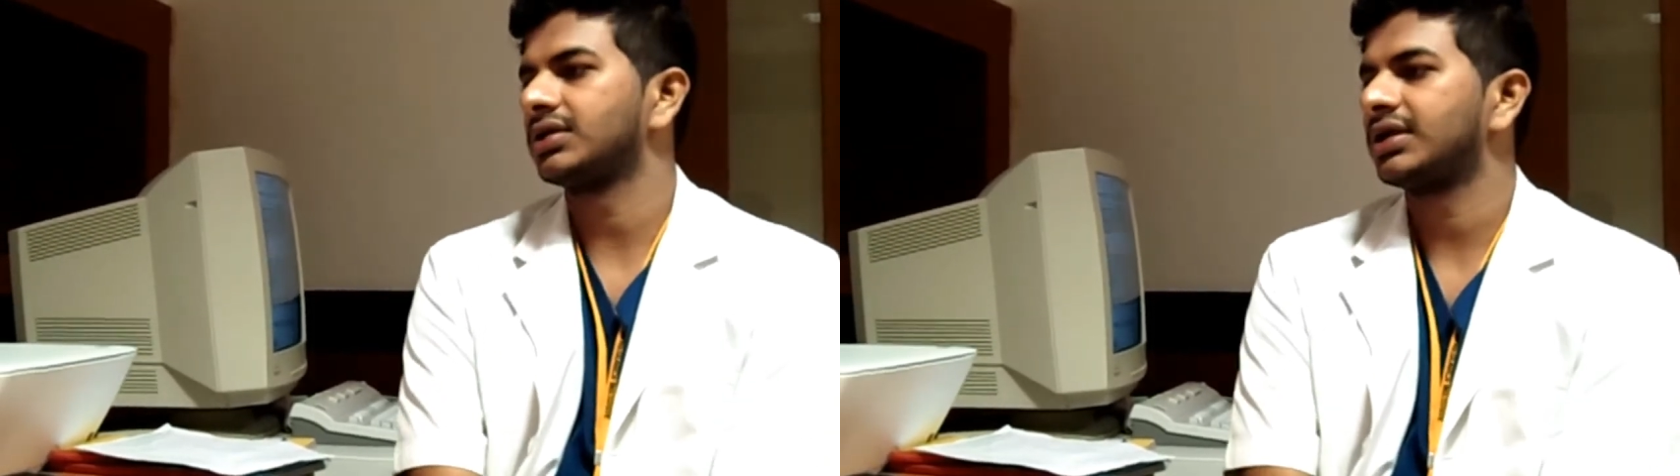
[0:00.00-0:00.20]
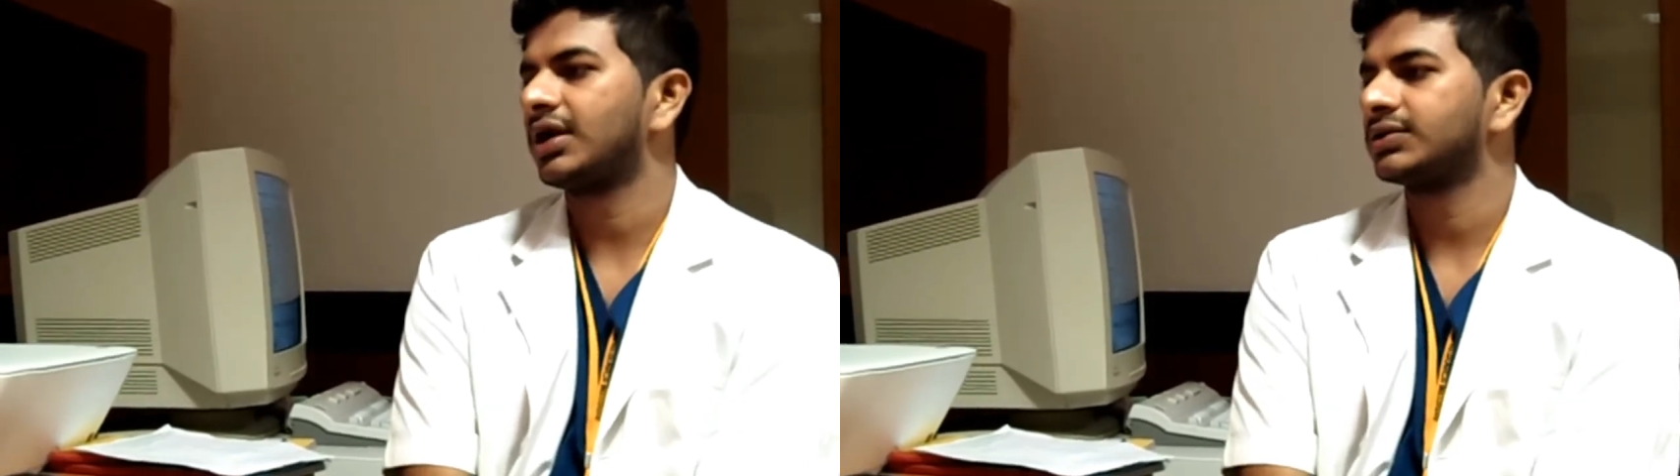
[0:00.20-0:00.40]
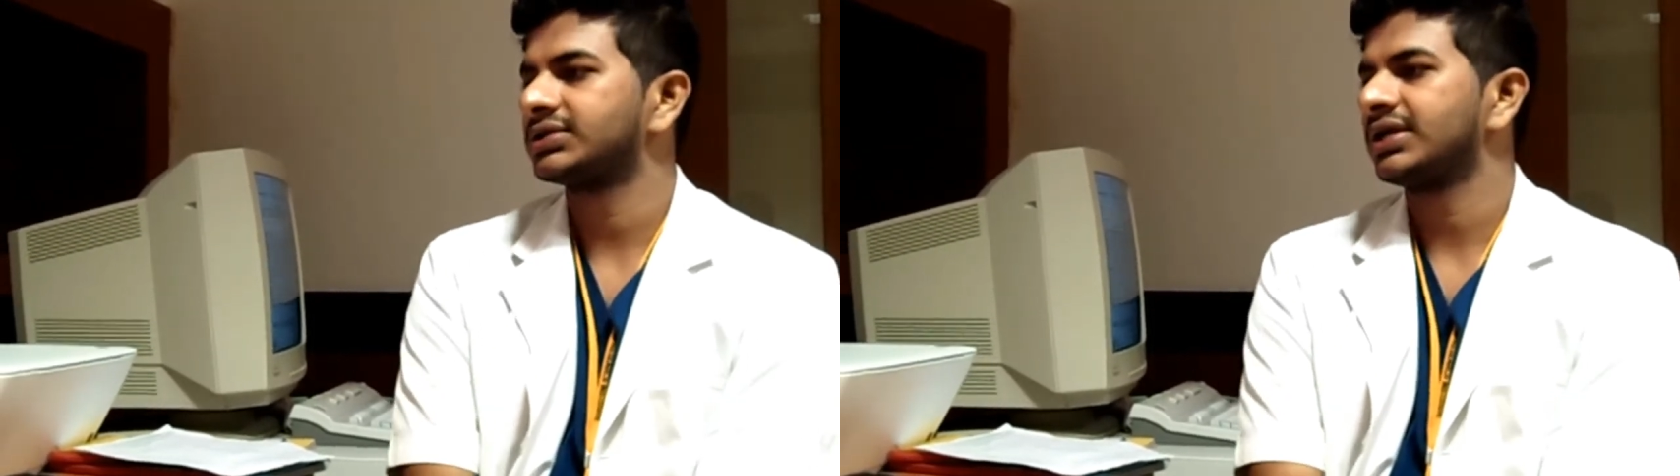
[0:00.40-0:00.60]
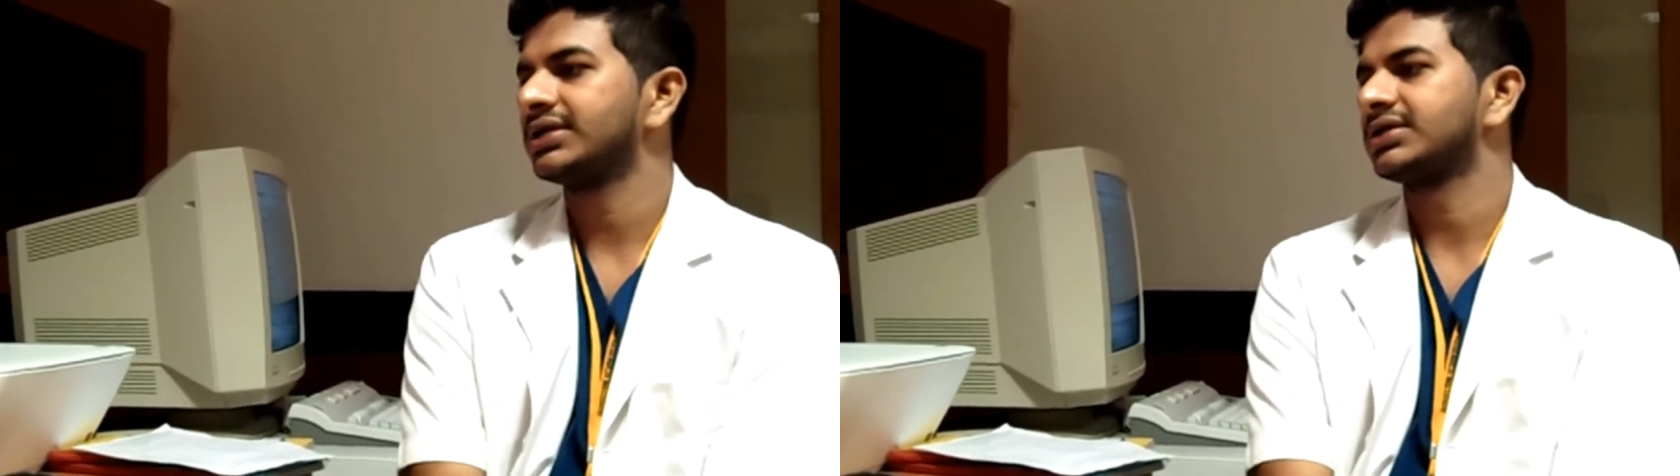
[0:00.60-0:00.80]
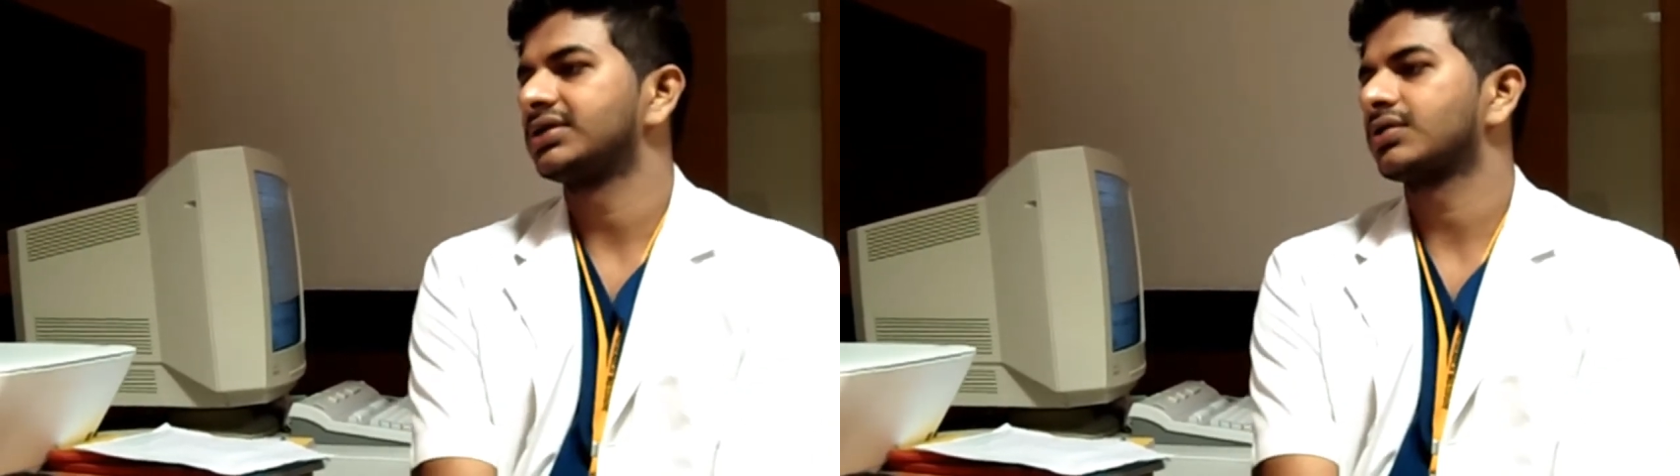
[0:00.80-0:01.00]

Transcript: The downside is